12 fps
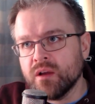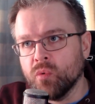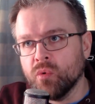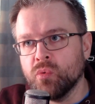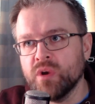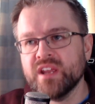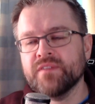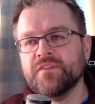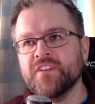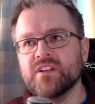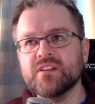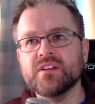Would it
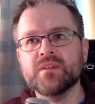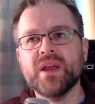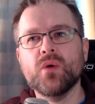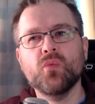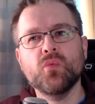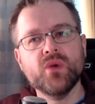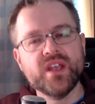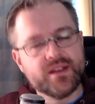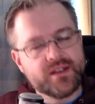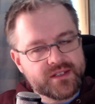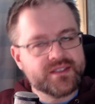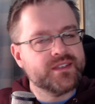feel a bit
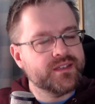weird?